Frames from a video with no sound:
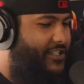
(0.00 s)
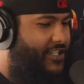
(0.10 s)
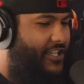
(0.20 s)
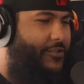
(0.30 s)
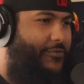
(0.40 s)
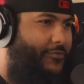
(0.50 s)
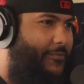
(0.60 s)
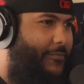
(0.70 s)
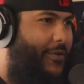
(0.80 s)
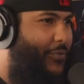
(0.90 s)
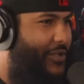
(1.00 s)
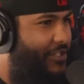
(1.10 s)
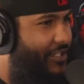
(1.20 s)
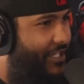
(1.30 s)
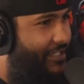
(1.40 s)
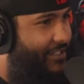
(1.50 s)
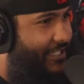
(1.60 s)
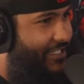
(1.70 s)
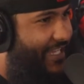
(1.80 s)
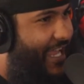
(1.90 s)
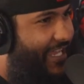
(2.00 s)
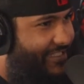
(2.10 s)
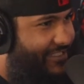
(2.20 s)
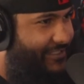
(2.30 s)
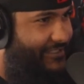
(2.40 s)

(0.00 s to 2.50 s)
cute, but when you look into his eyes,